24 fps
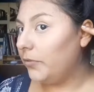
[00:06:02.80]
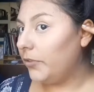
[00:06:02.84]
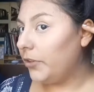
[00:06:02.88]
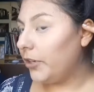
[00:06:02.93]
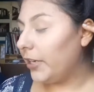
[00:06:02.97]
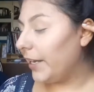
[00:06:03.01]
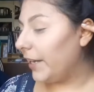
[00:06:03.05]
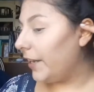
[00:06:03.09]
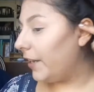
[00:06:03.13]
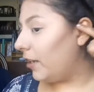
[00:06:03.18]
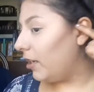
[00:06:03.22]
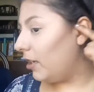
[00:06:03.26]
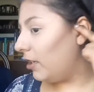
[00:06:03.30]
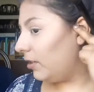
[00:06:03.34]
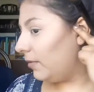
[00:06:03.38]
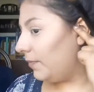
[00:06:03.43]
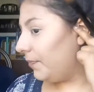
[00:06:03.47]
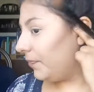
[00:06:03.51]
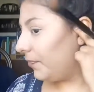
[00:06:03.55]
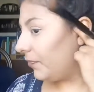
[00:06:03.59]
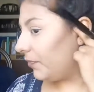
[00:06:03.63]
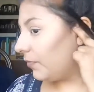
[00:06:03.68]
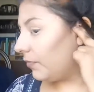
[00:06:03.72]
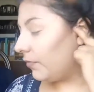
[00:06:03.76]
of your ear,
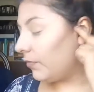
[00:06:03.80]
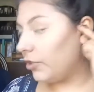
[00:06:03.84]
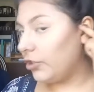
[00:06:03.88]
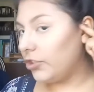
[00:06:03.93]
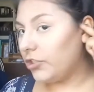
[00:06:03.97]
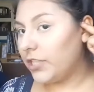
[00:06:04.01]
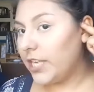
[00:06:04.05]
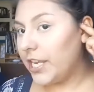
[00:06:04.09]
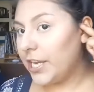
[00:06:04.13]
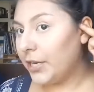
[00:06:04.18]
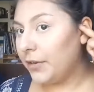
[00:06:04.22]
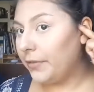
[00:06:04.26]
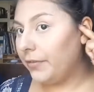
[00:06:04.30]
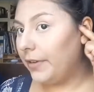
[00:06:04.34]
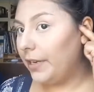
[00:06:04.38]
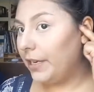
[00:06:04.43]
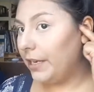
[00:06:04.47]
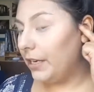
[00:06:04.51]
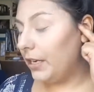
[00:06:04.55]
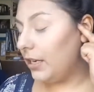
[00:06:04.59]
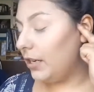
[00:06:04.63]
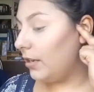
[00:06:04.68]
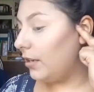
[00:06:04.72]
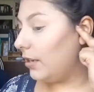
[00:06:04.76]
just take your
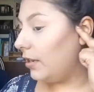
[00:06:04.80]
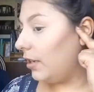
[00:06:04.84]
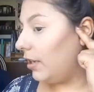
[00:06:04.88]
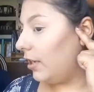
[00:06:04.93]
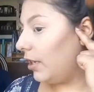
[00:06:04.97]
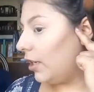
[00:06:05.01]
finger